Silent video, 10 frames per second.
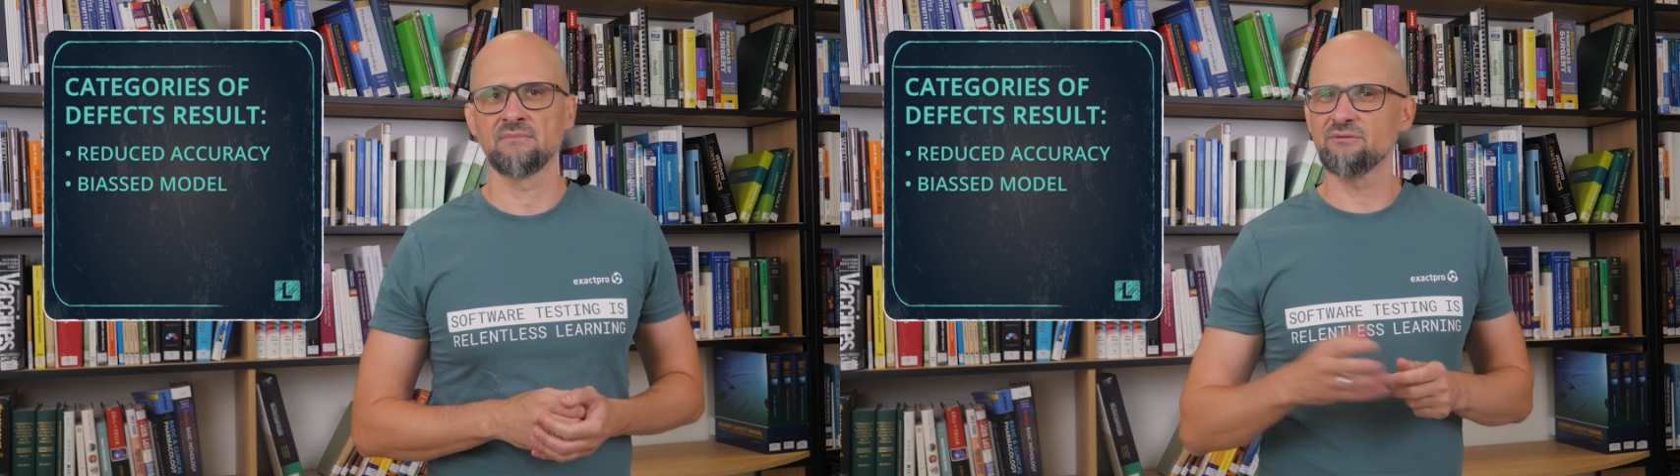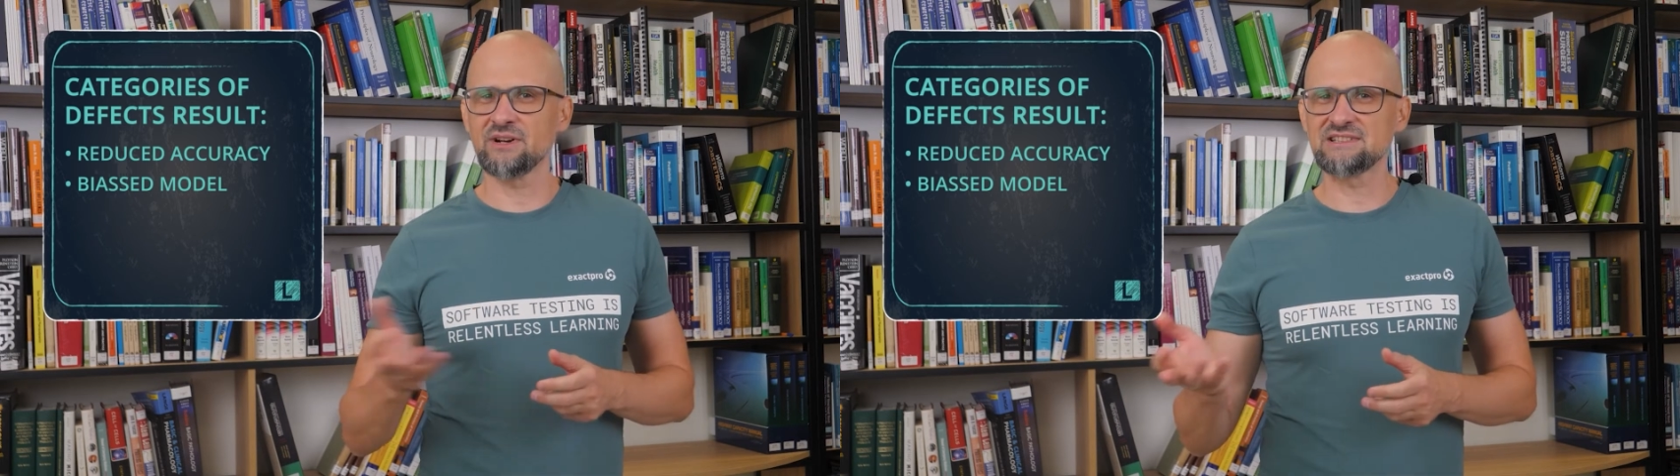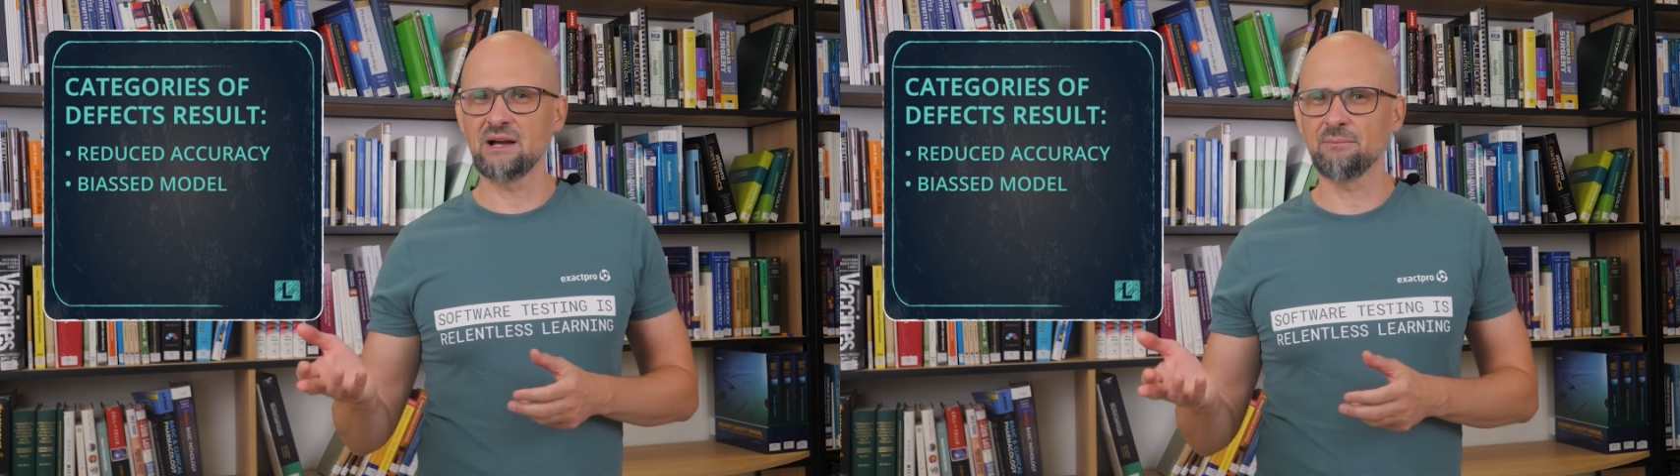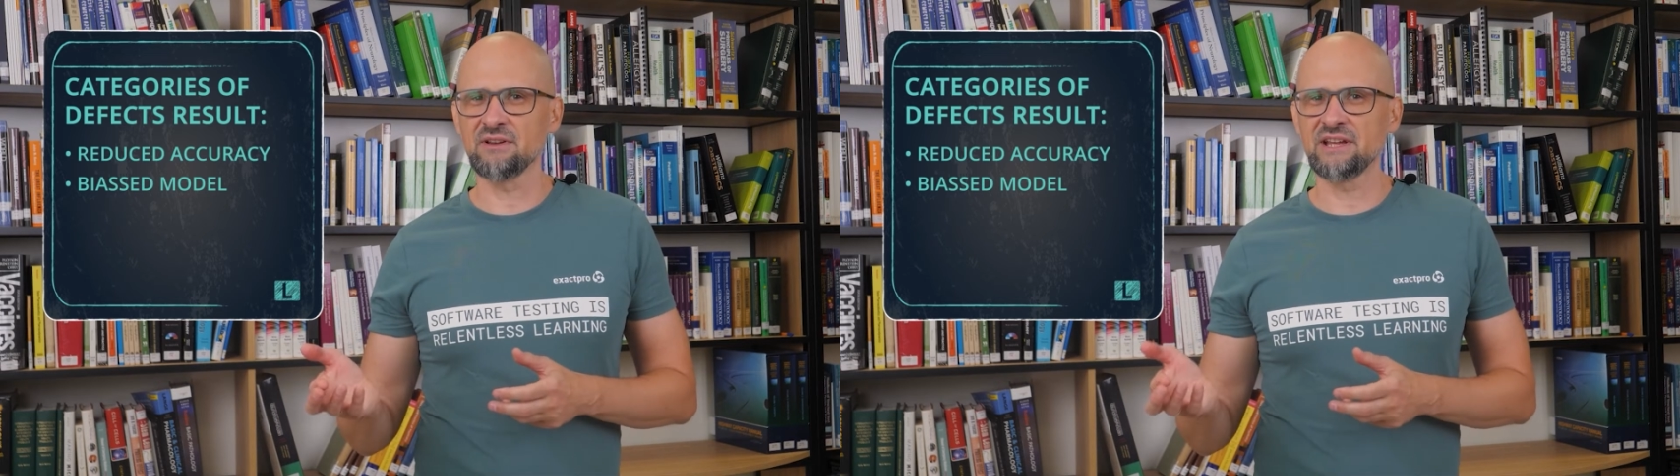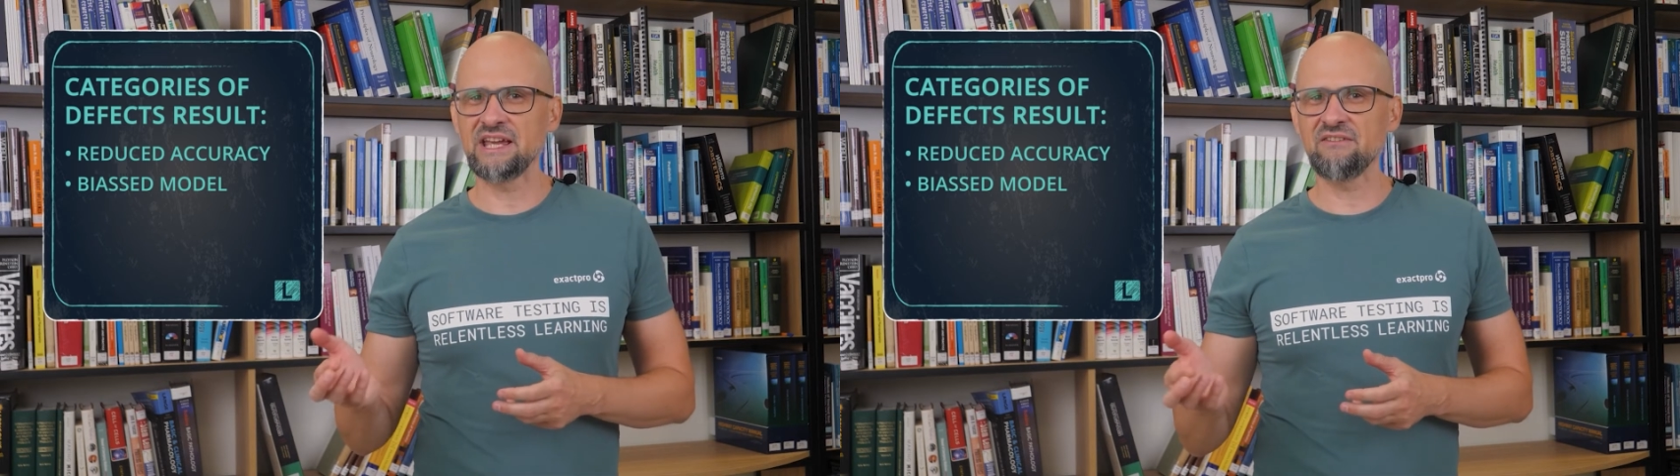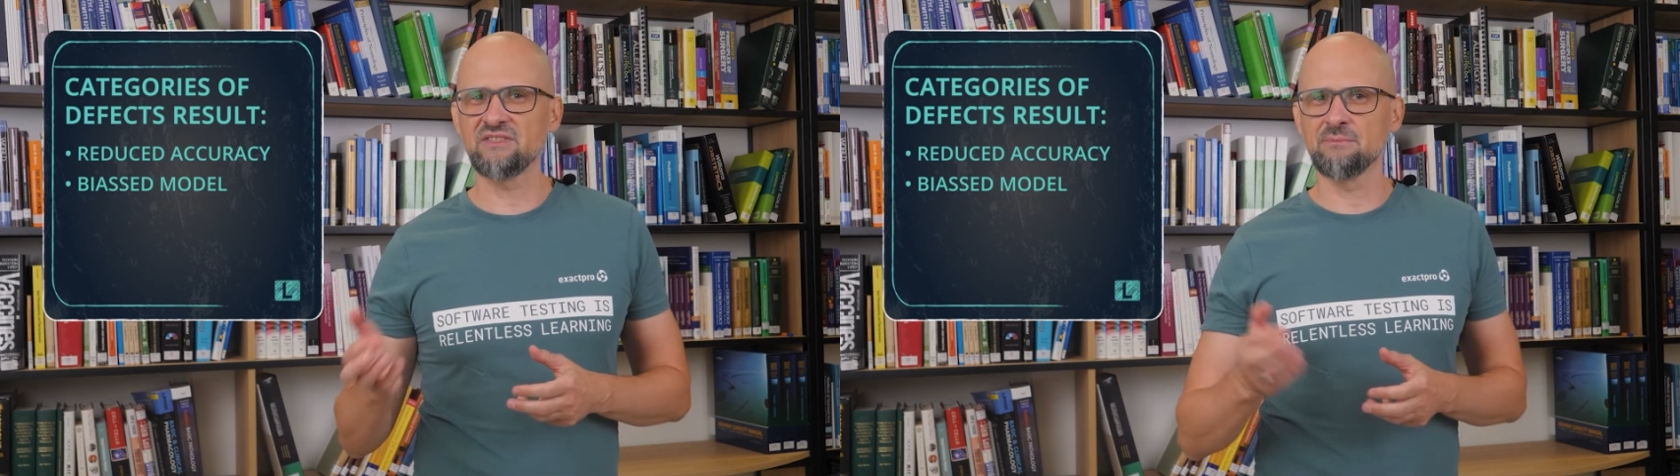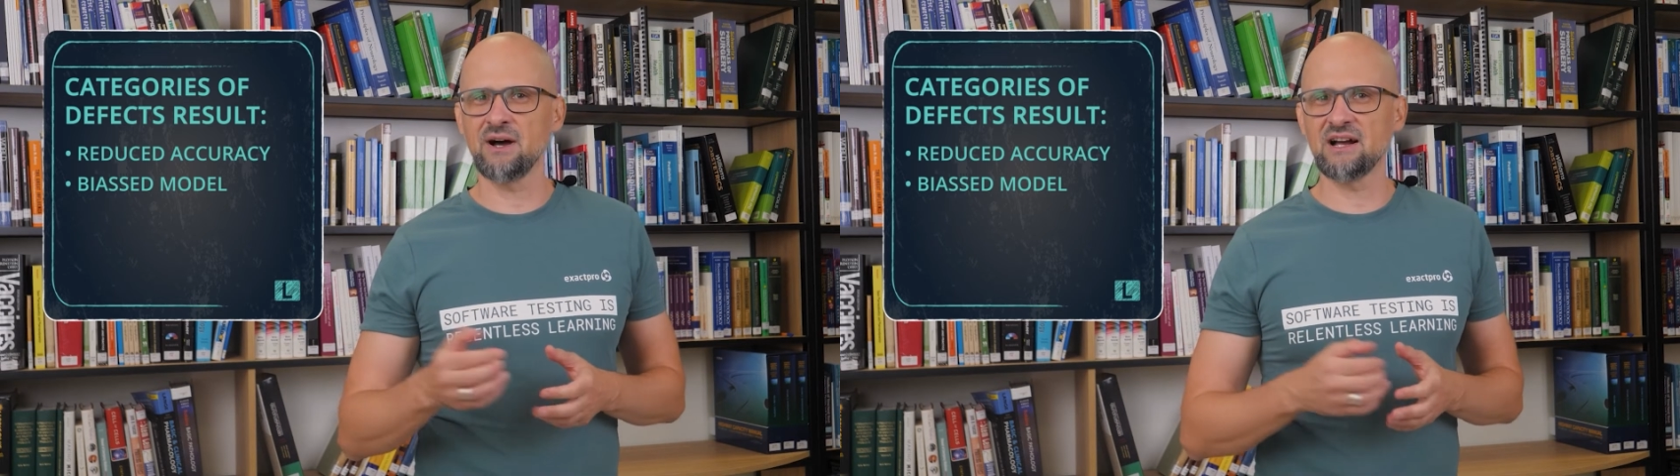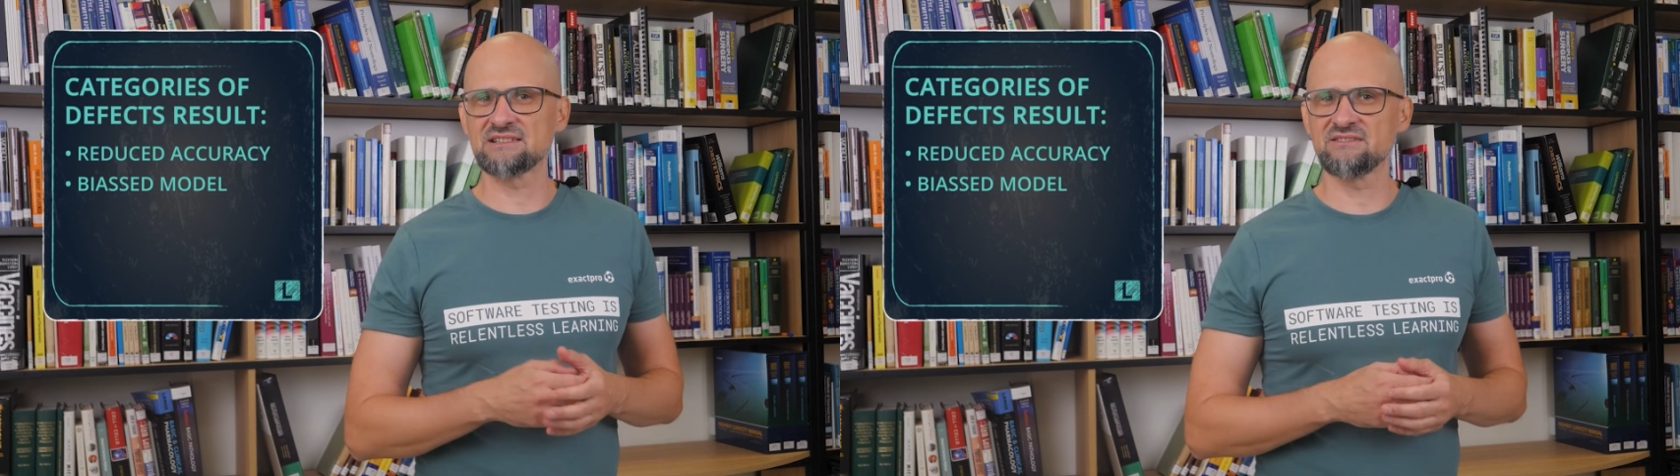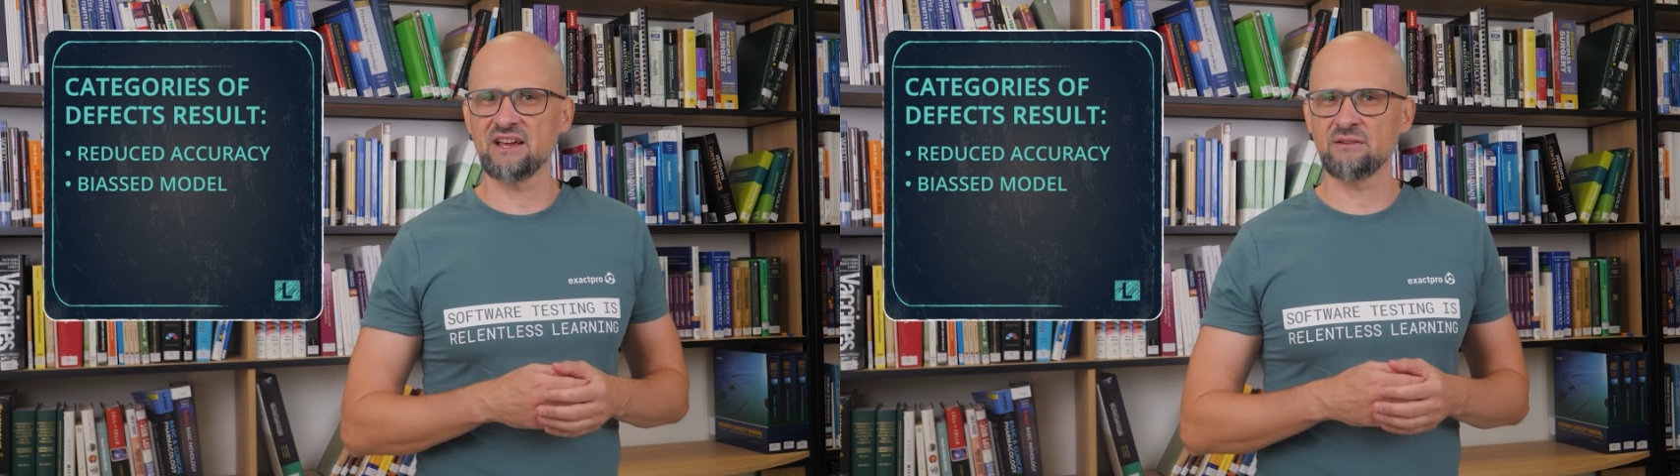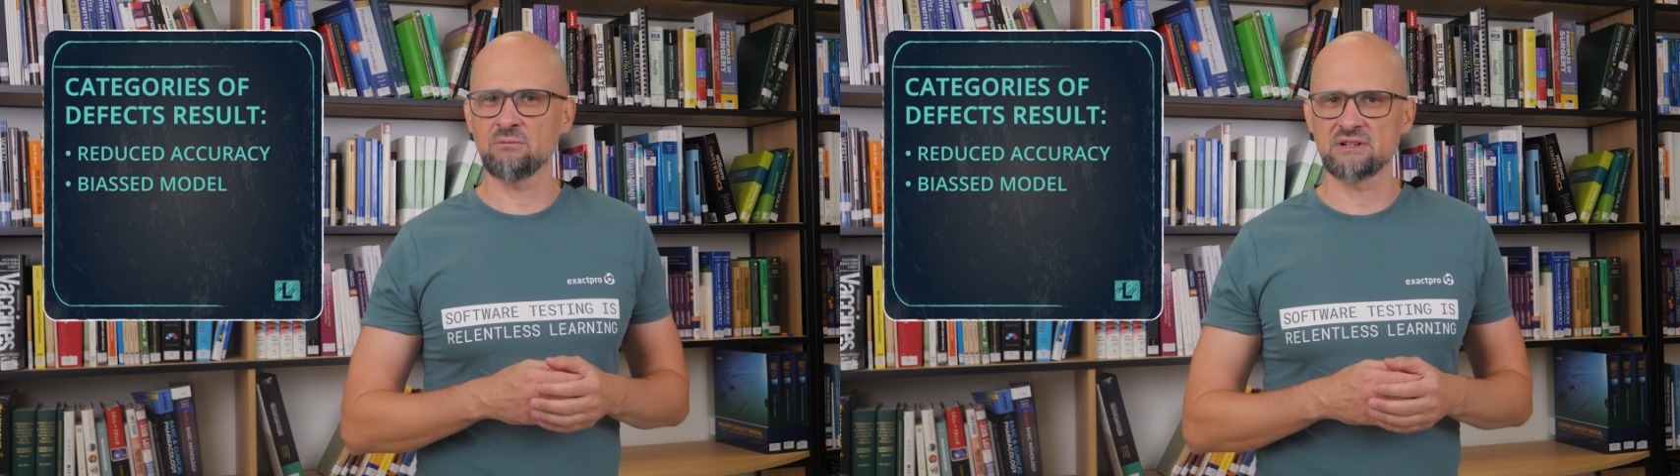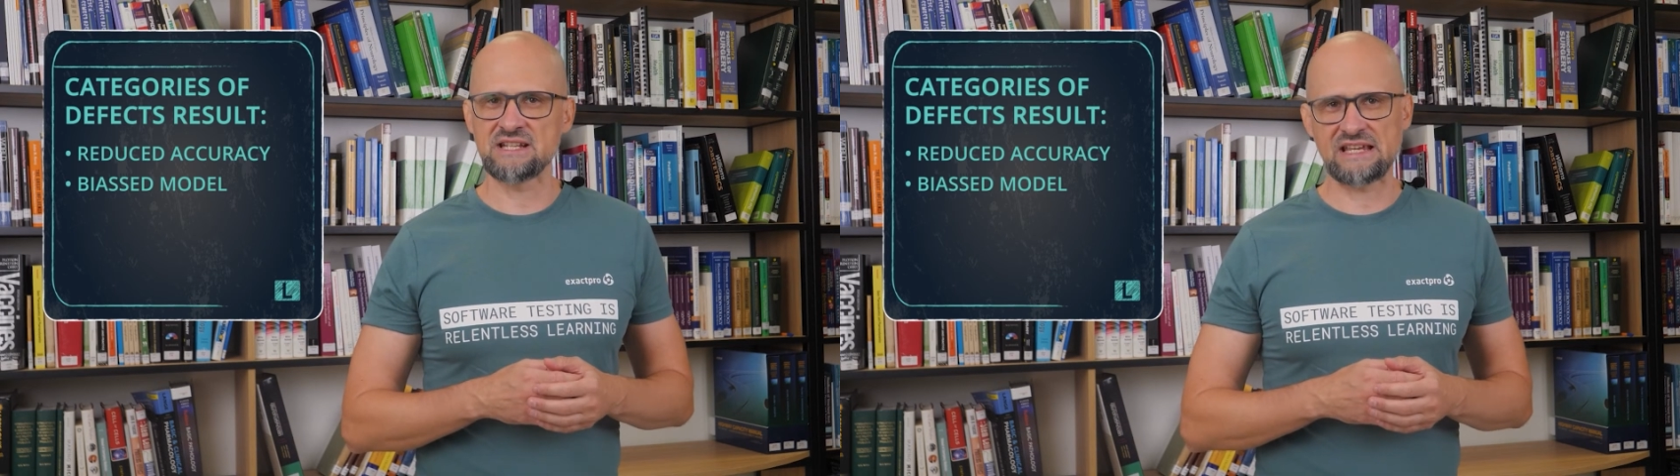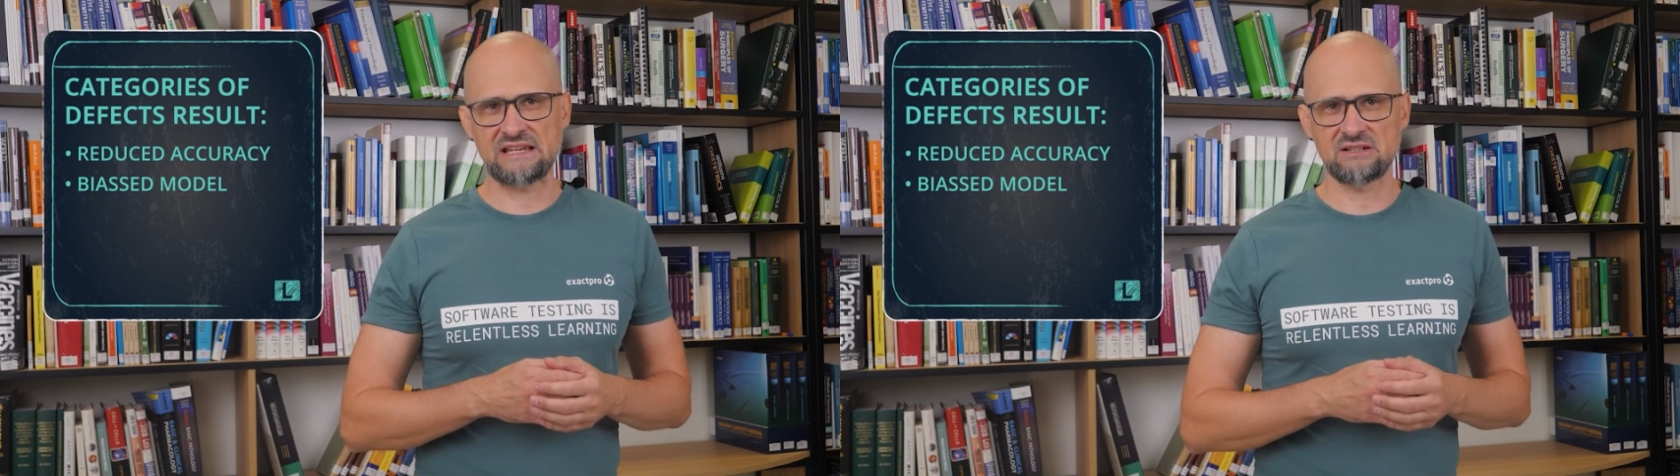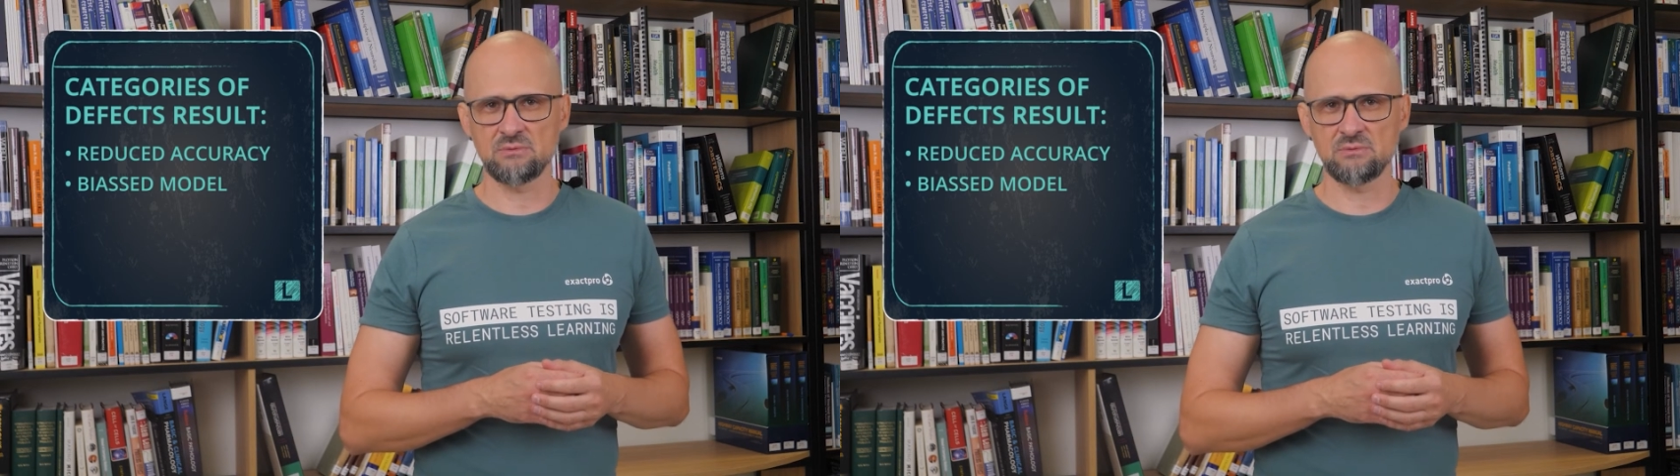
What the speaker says: For example, if the bugs that were taken